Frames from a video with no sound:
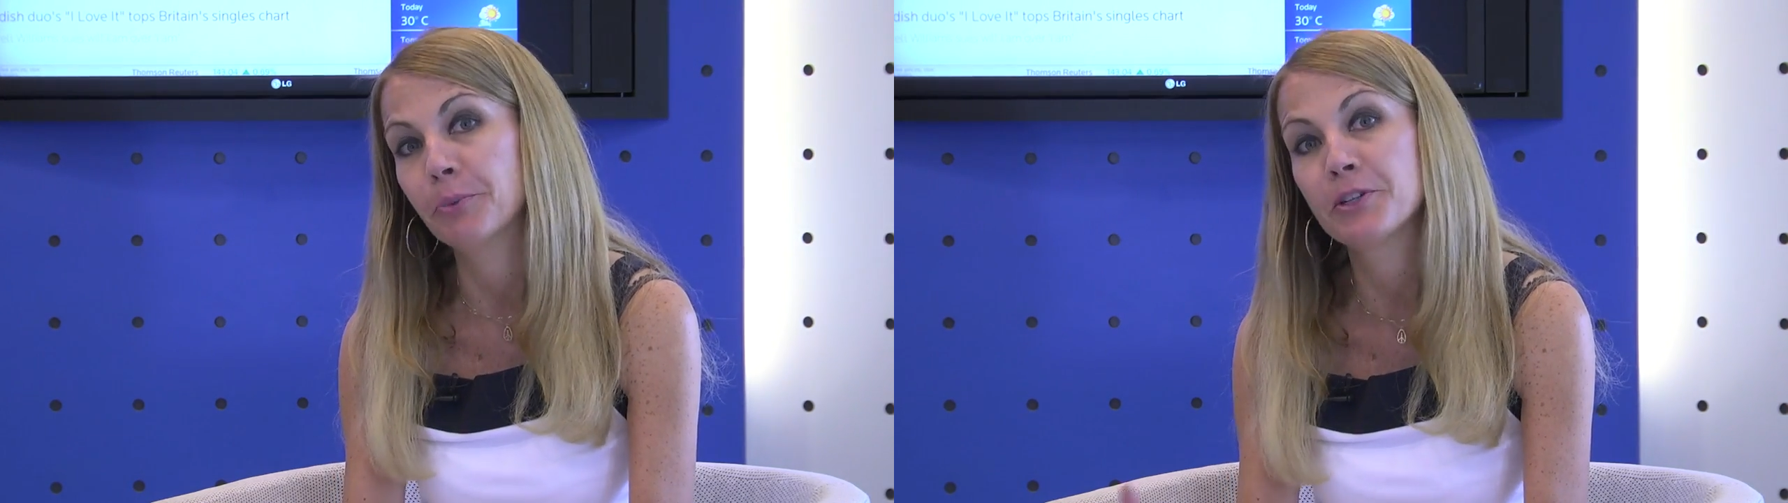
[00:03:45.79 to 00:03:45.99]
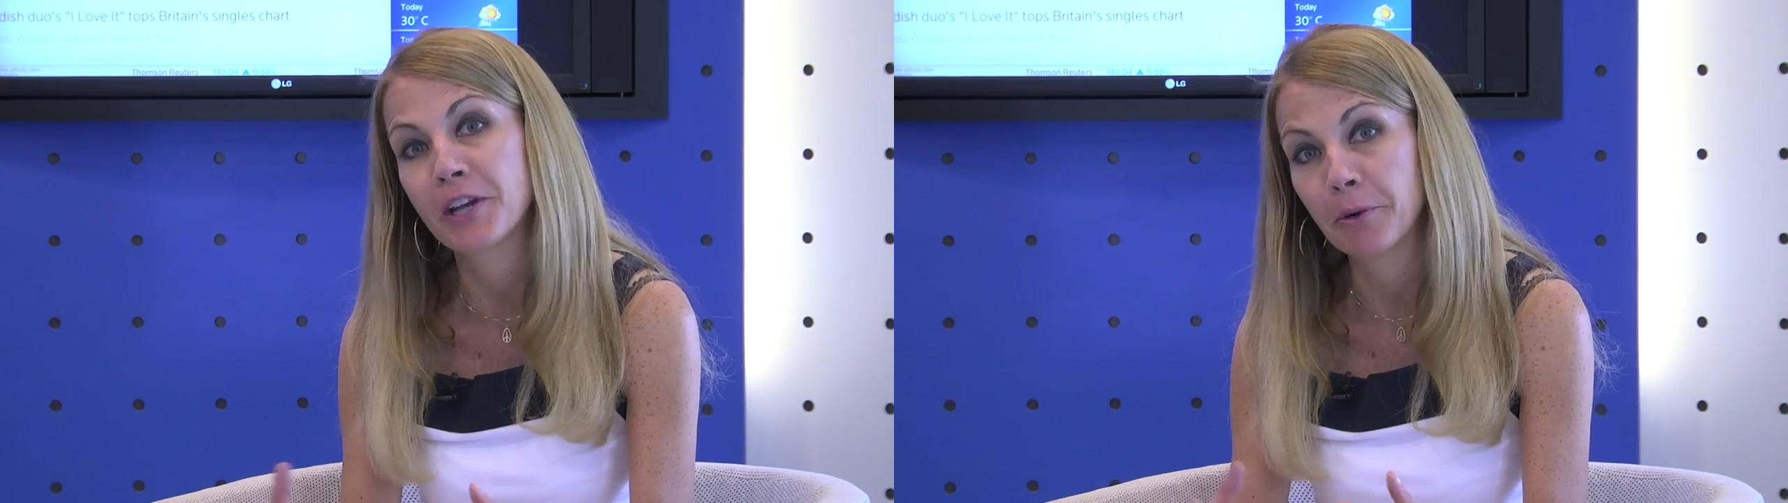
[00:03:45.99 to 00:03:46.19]

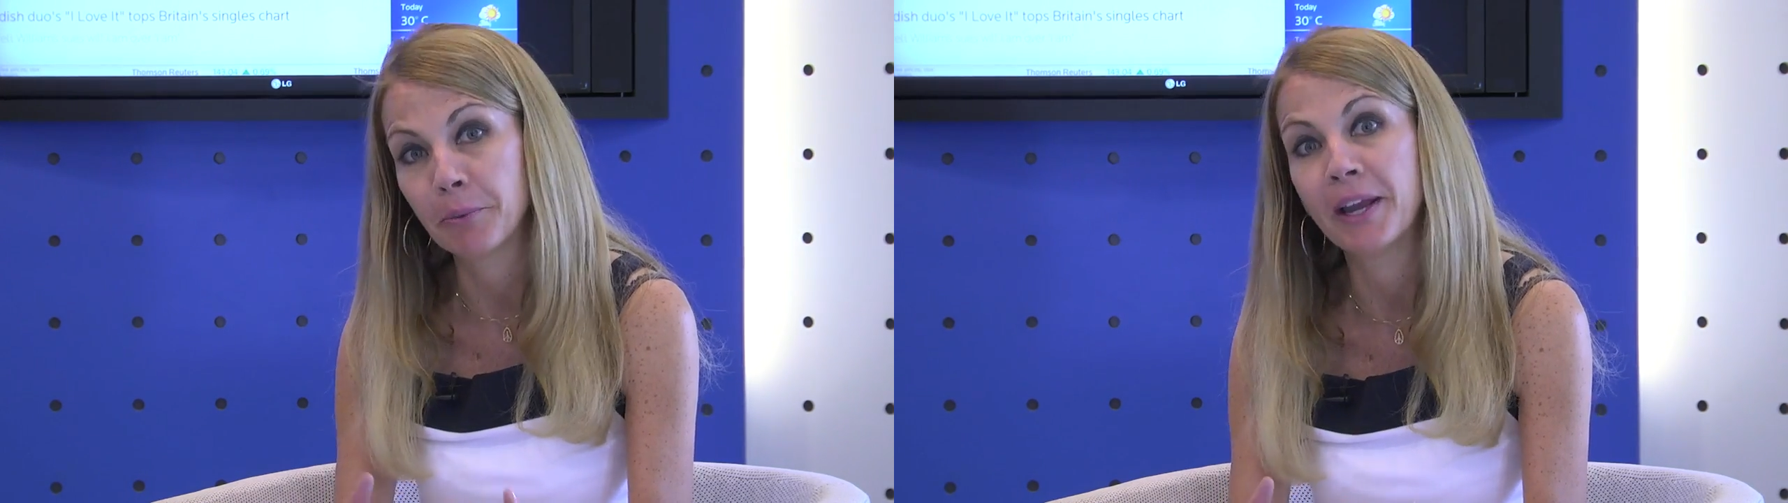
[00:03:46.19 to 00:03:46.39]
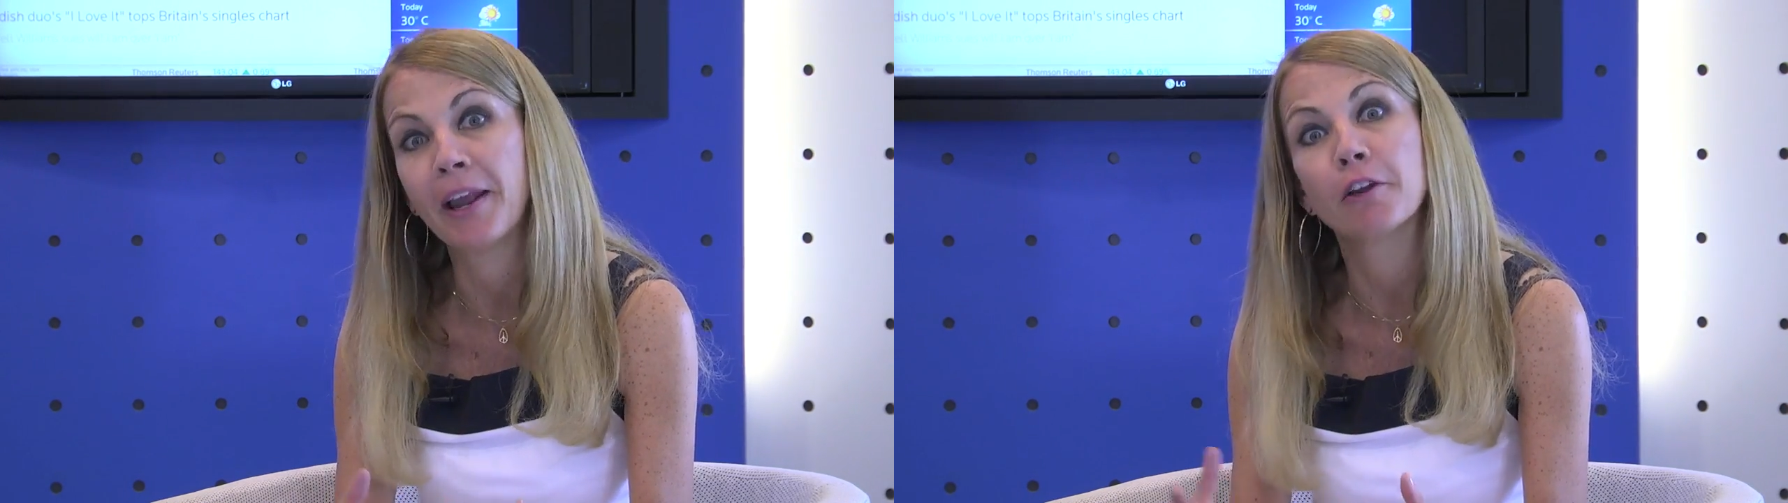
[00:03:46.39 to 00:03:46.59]
which I
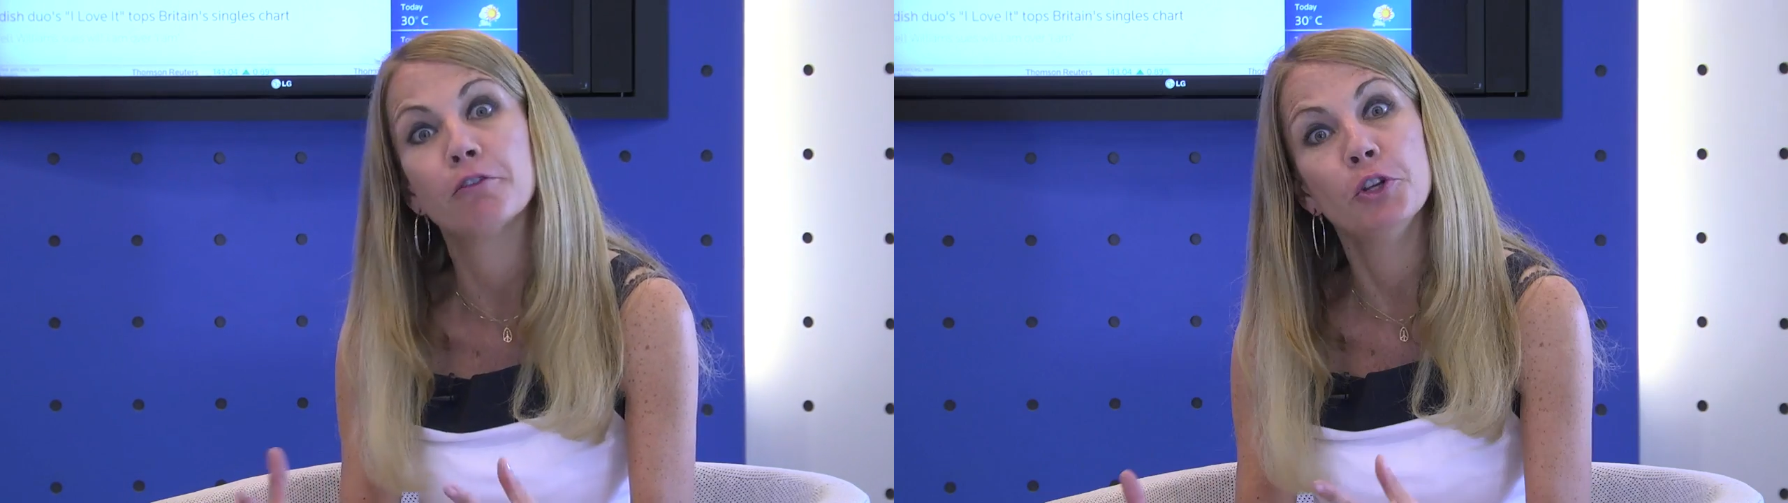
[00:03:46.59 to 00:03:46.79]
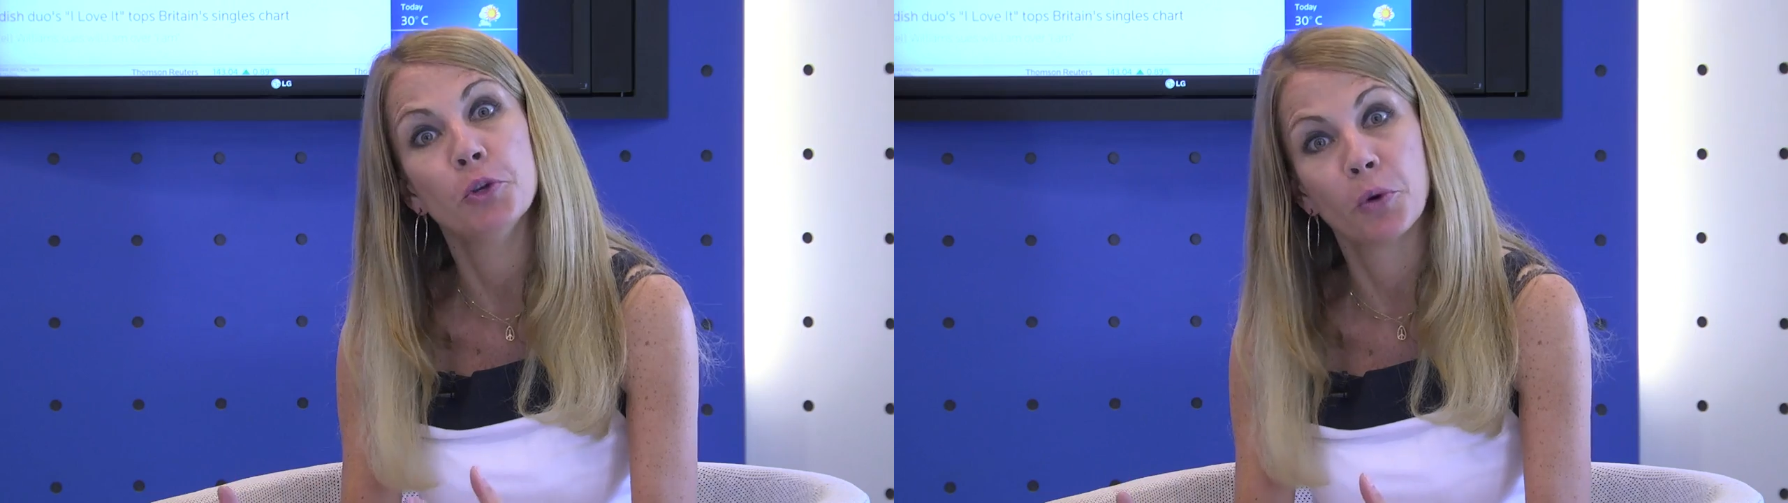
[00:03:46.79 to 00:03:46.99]
ran out of
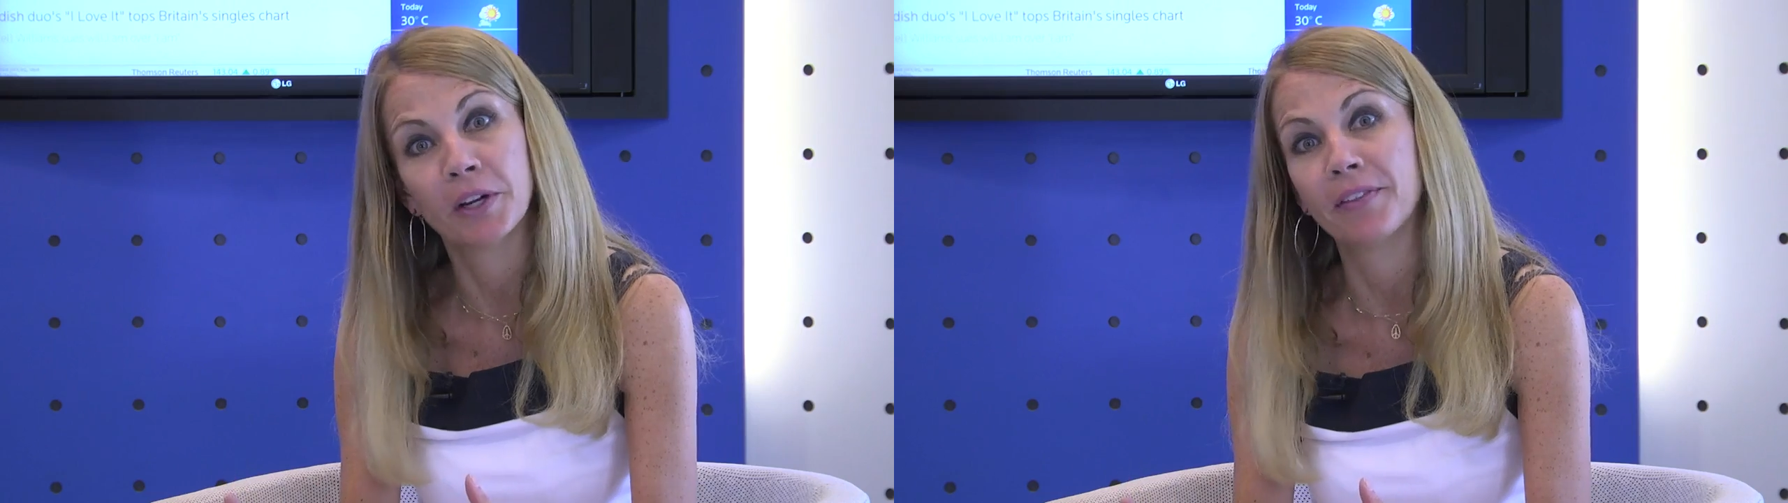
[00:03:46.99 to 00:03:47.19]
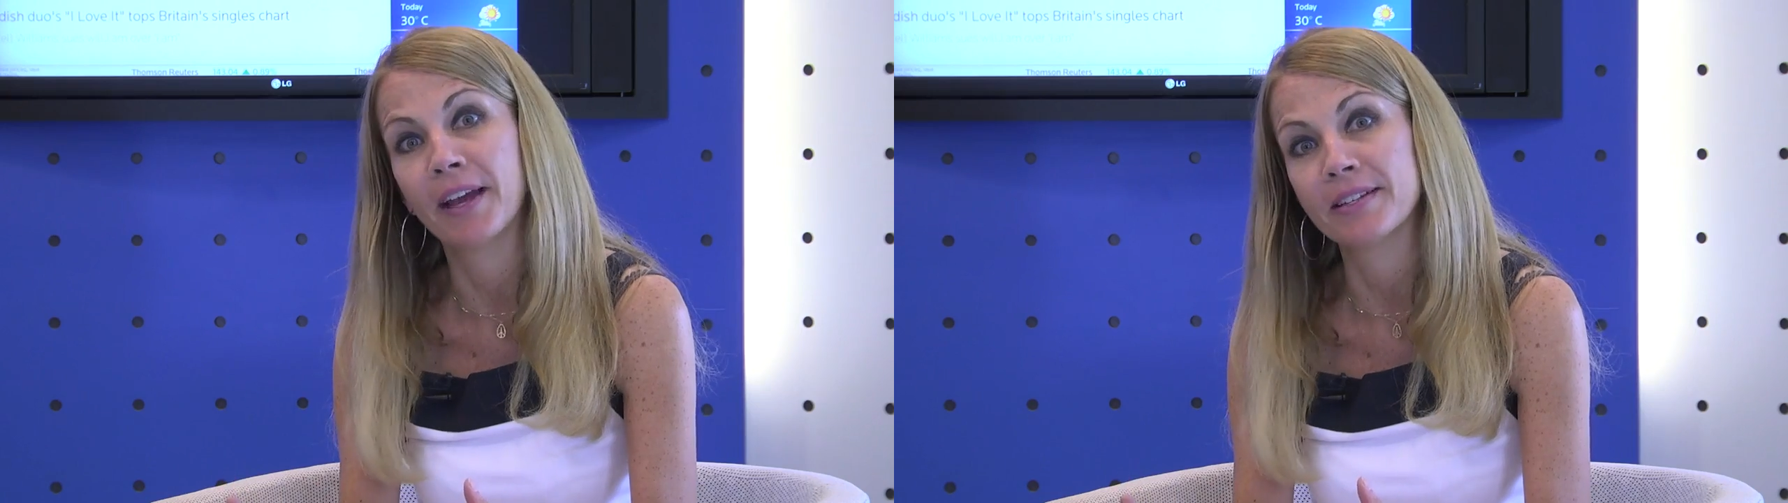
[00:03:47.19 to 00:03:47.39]
New York
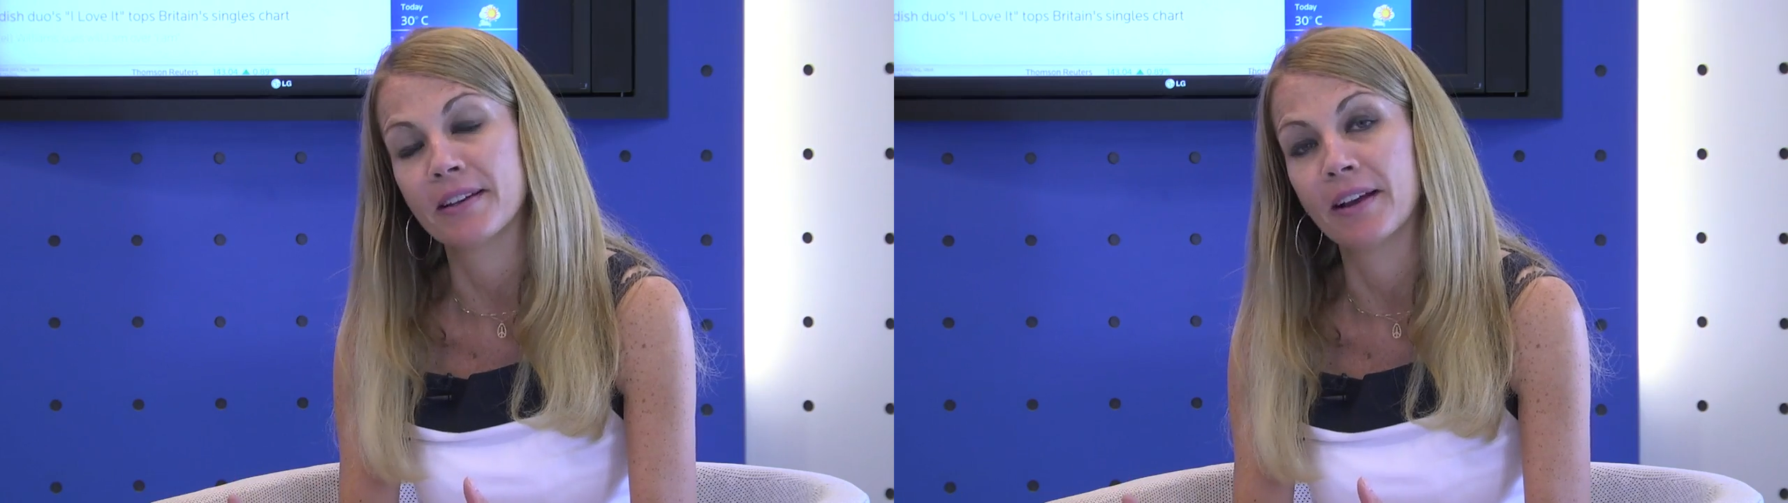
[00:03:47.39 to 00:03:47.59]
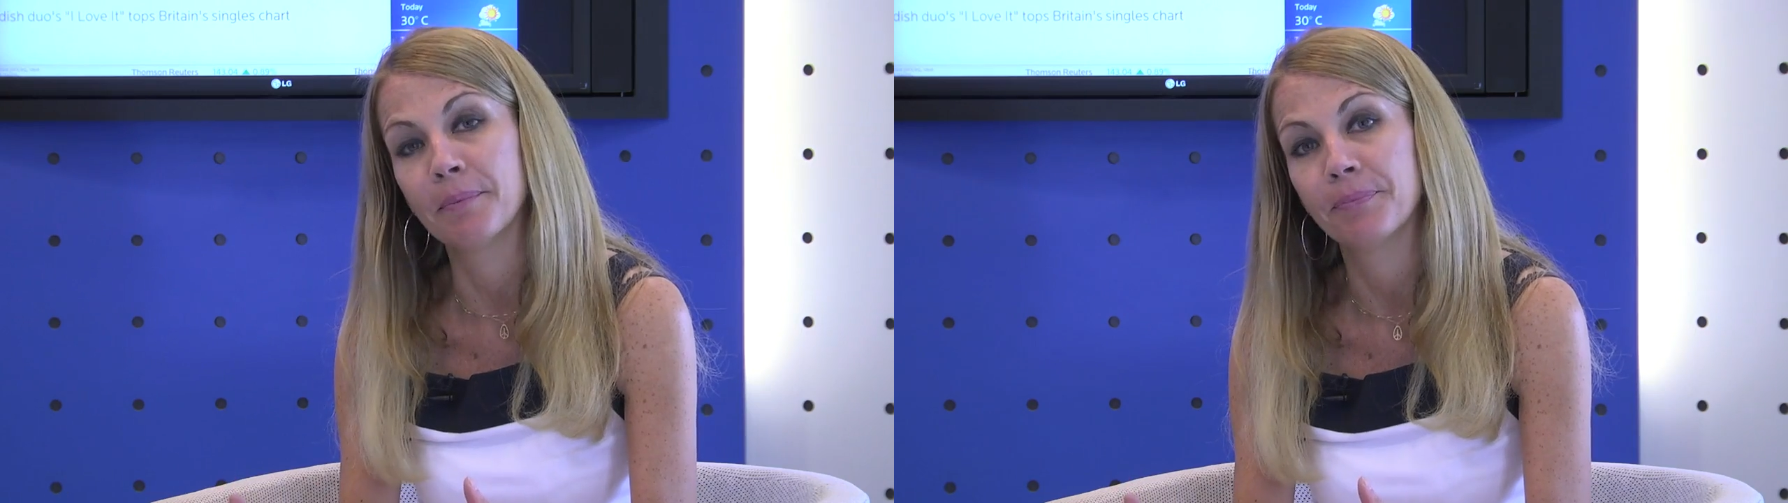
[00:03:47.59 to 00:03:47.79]
at that
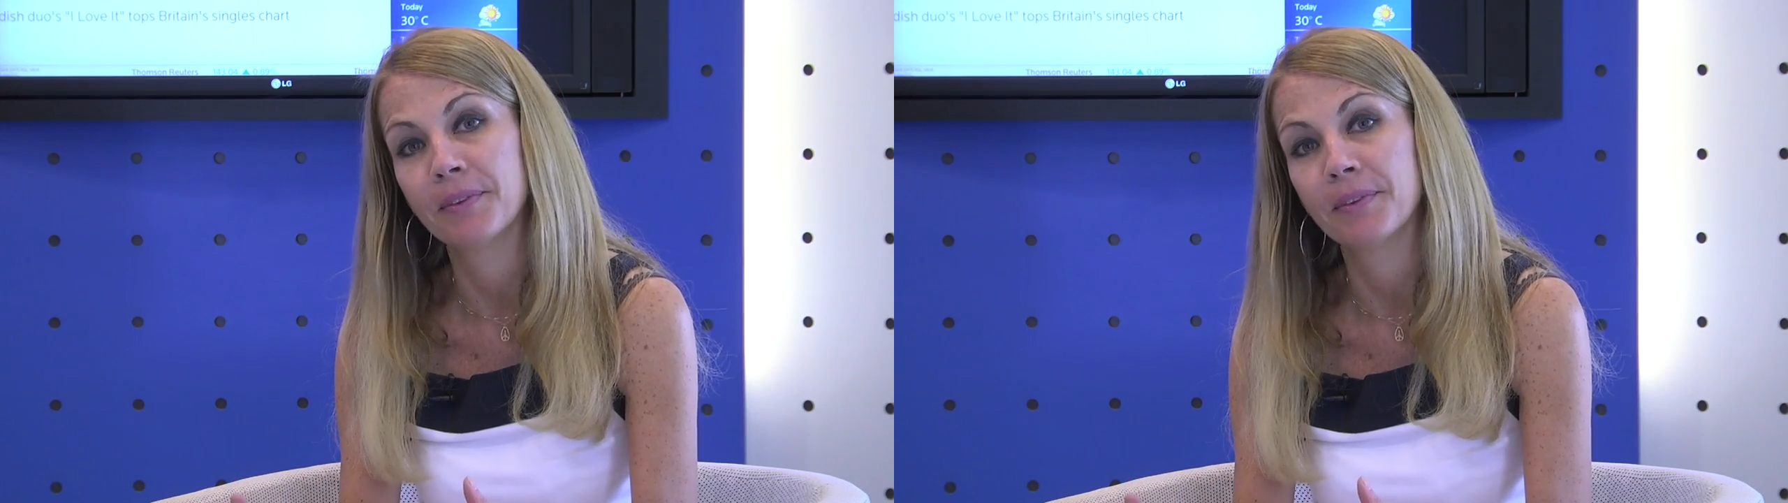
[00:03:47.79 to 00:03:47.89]
time.